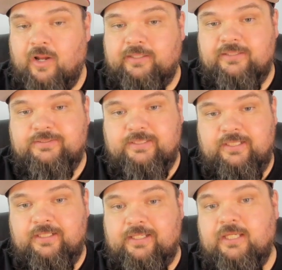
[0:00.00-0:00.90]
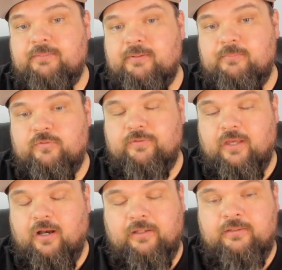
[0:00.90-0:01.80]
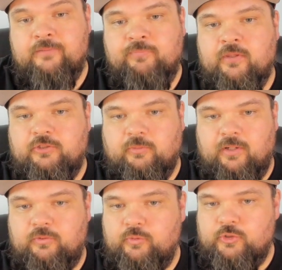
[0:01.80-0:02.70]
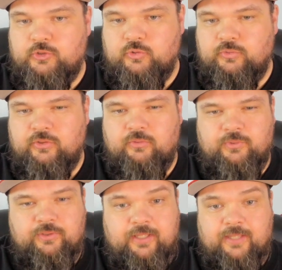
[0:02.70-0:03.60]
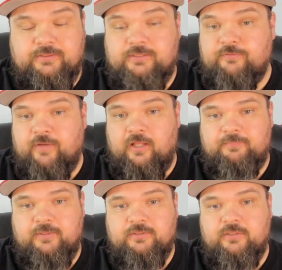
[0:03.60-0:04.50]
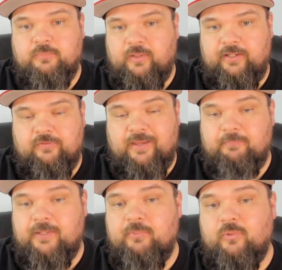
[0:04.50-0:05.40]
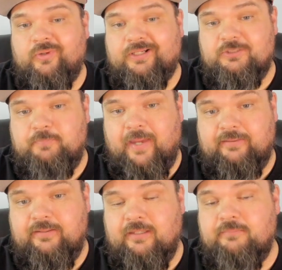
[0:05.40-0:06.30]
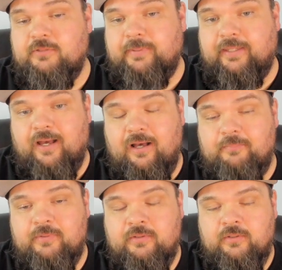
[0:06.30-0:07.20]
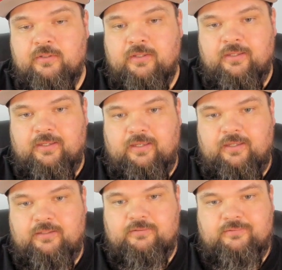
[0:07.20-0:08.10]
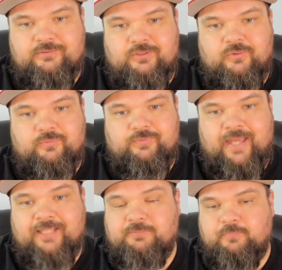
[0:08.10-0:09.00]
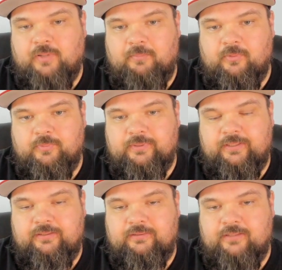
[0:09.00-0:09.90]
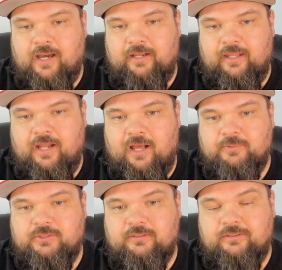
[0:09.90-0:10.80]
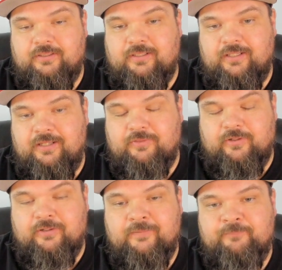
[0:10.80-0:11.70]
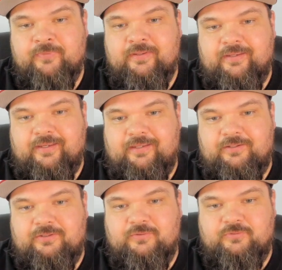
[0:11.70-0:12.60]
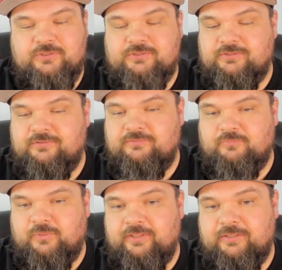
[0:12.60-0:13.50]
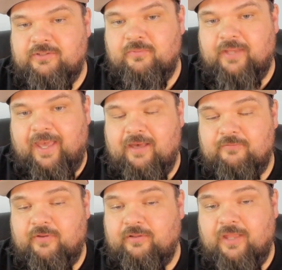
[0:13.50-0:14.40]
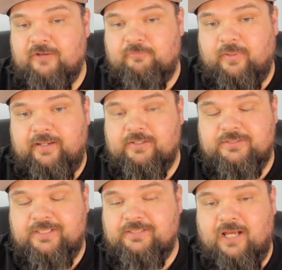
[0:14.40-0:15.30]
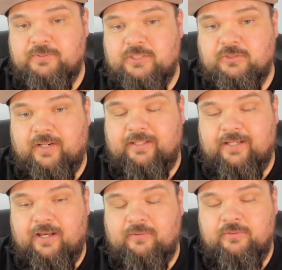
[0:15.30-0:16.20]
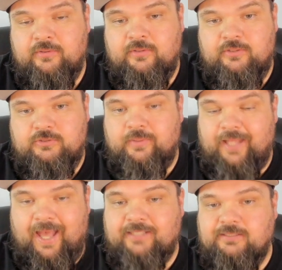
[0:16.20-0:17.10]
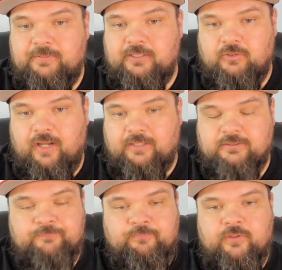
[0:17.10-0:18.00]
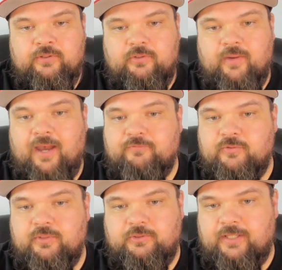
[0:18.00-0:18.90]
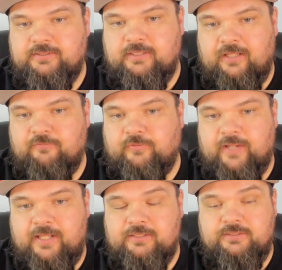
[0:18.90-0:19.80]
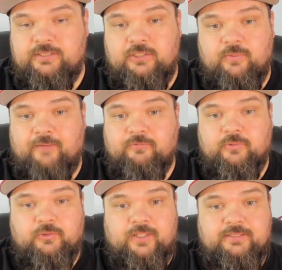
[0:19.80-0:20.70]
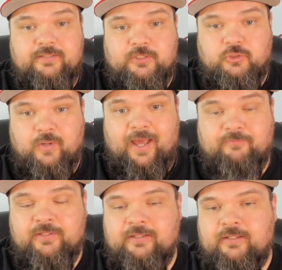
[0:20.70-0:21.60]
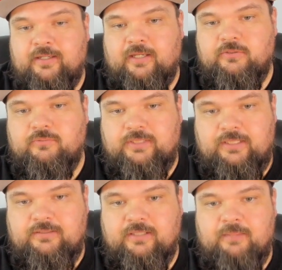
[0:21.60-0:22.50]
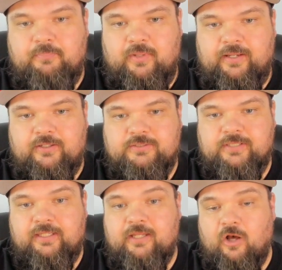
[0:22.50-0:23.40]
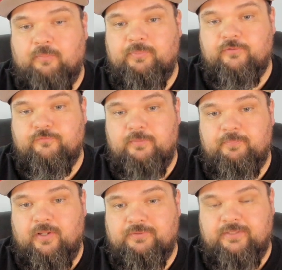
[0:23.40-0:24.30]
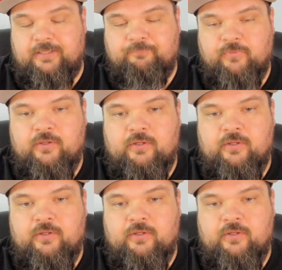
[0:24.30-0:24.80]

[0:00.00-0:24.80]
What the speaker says: Rock Yassin, he could be moving on. Darrell Luter Jr. really hasn't developed into the player that people were expecting him to become. And so that's probably not an option either. And you just really don't have a lot of players as options right now. So it has to be addressed. You have to address it in free agency. You have to address it in the draft. And you need to get players that can help your football team.